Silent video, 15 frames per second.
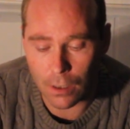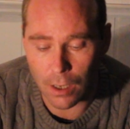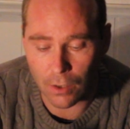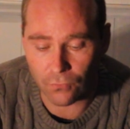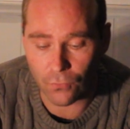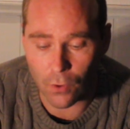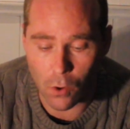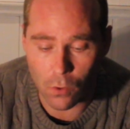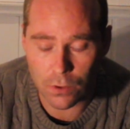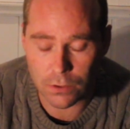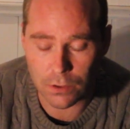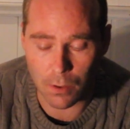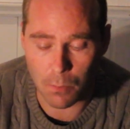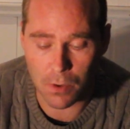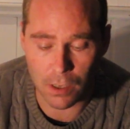invoke
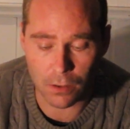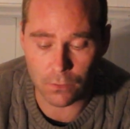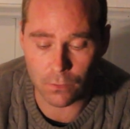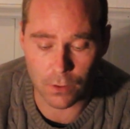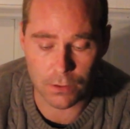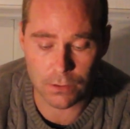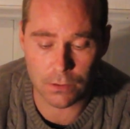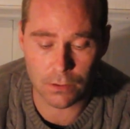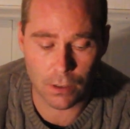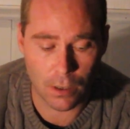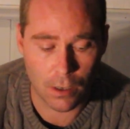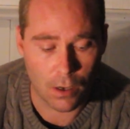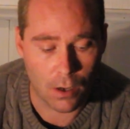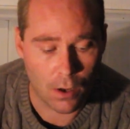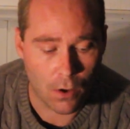some interest
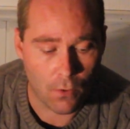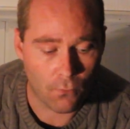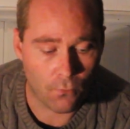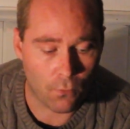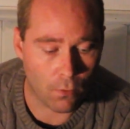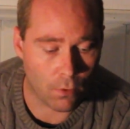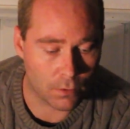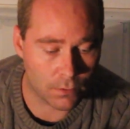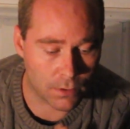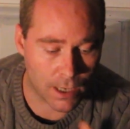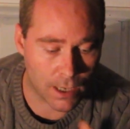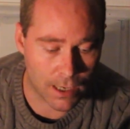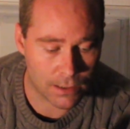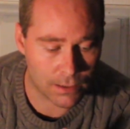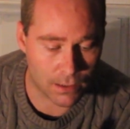for
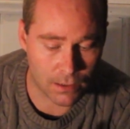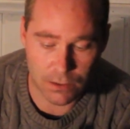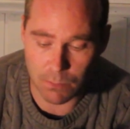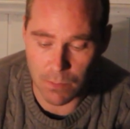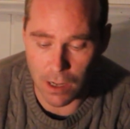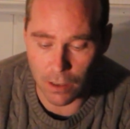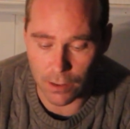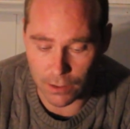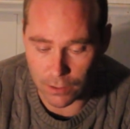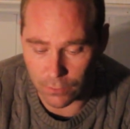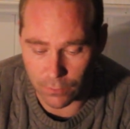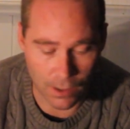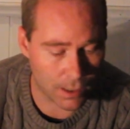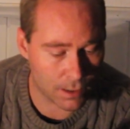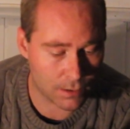taste and smell in
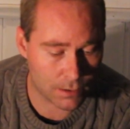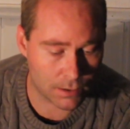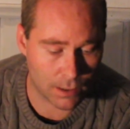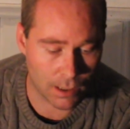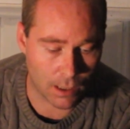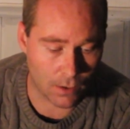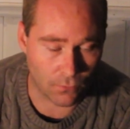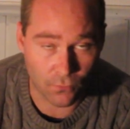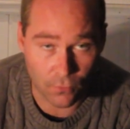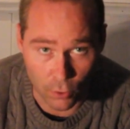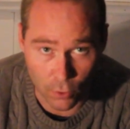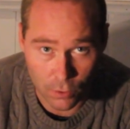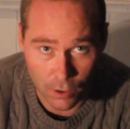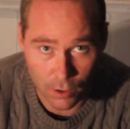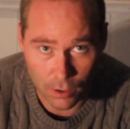drinks and
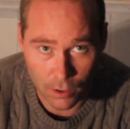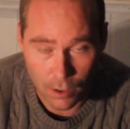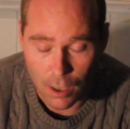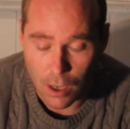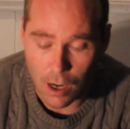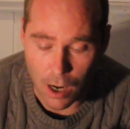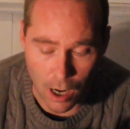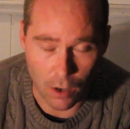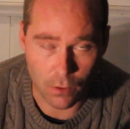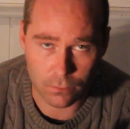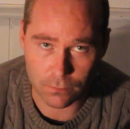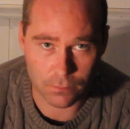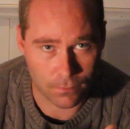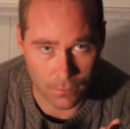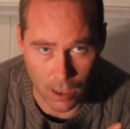food. I
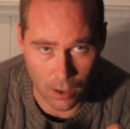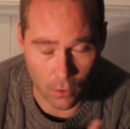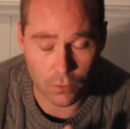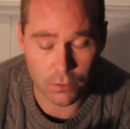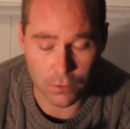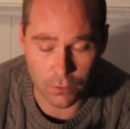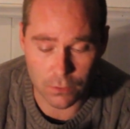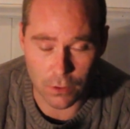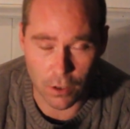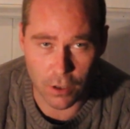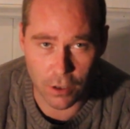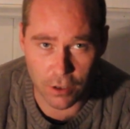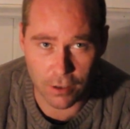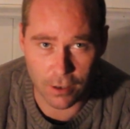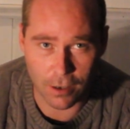also
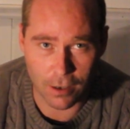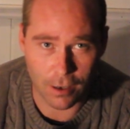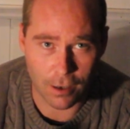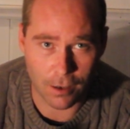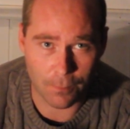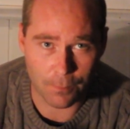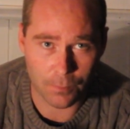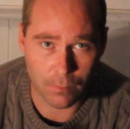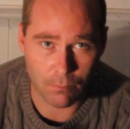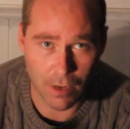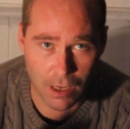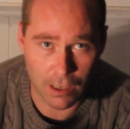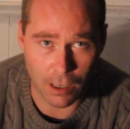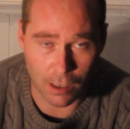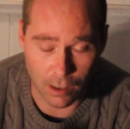started
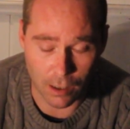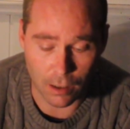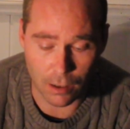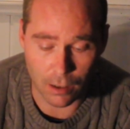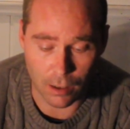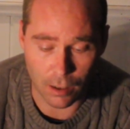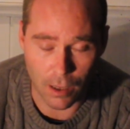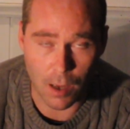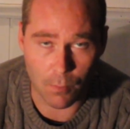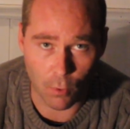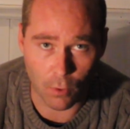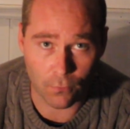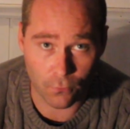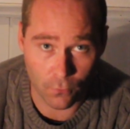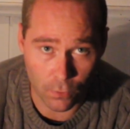making a lot
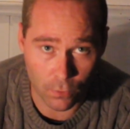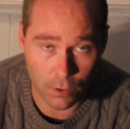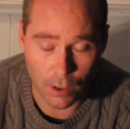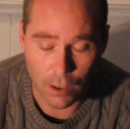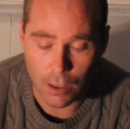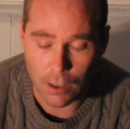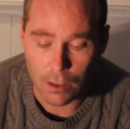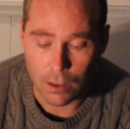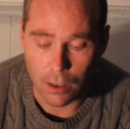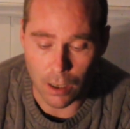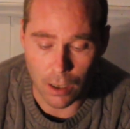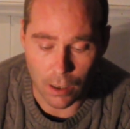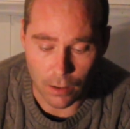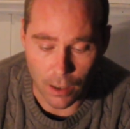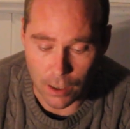more food,
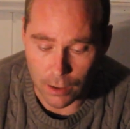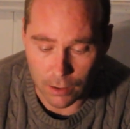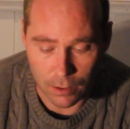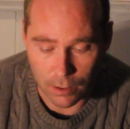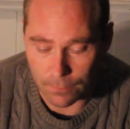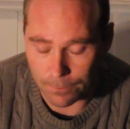like